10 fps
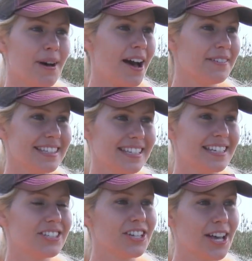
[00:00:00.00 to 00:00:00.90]
Obviously
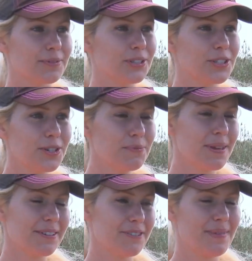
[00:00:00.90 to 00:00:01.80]
his jaws were too
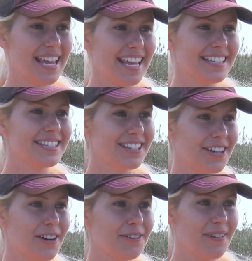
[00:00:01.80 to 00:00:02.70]
big for my hands to
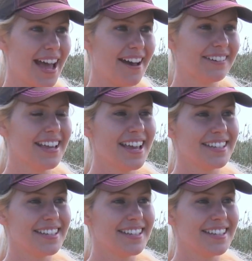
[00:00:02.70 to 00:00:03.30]
go around.